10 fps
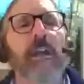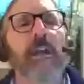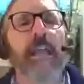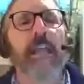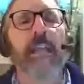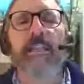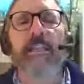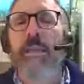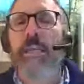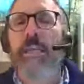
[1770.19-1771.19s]
Right, and
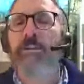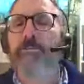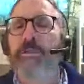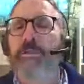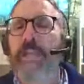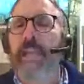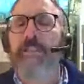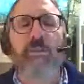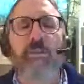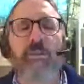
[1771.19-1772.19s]
it's meters per
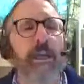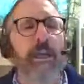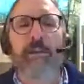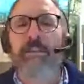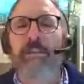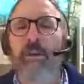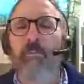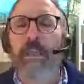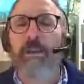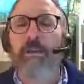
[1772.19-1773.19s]
second squared,
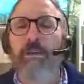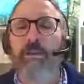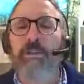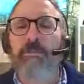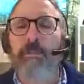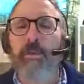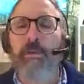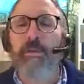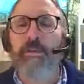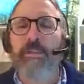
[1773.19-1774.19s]
so meters
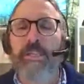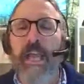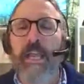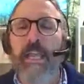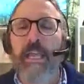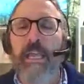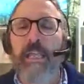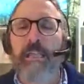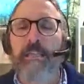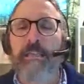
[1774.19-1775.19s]
per
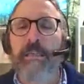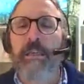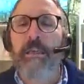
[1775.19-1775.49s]
second